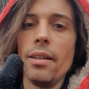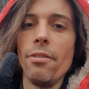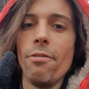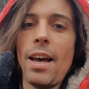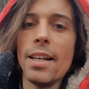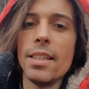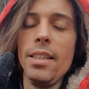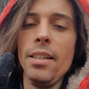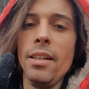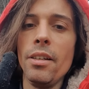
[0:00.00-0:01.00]

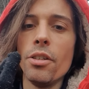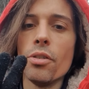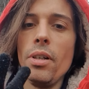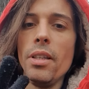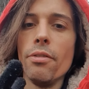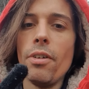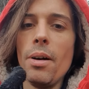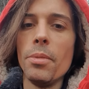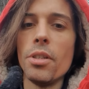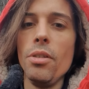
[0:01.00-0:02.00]
vaccine industry, the
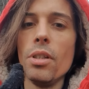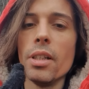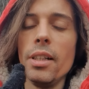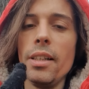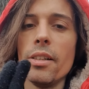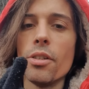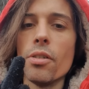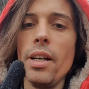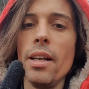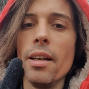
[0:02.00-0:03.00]
pharmaceutical
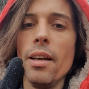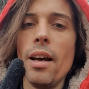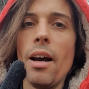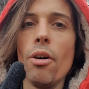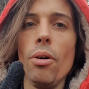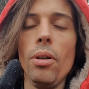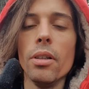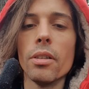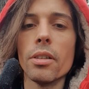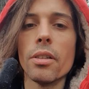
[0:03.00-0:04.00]
industry are all
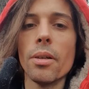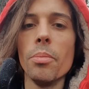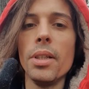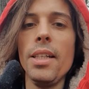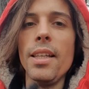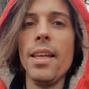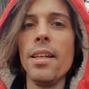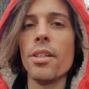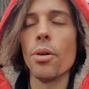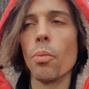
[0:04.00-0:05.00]
completely
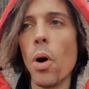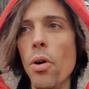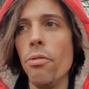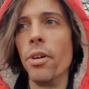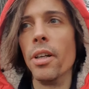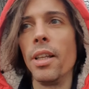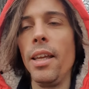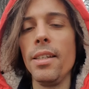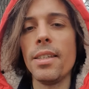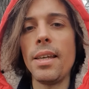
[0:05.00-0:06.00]
interwoven,
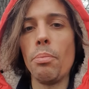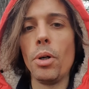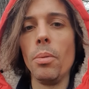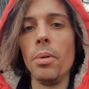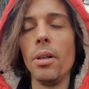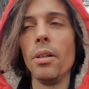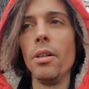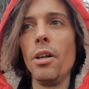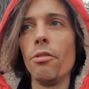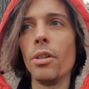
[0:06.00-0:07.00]
inseparable
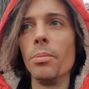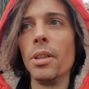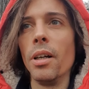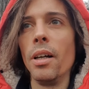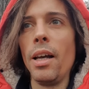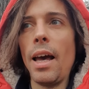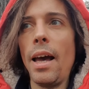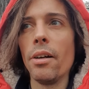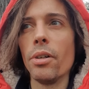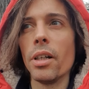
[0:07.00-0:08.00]
from the
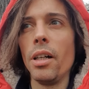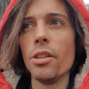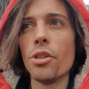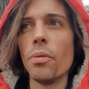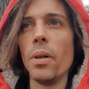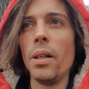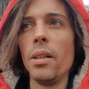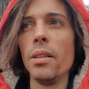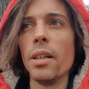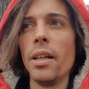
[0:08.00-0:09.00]
agricultural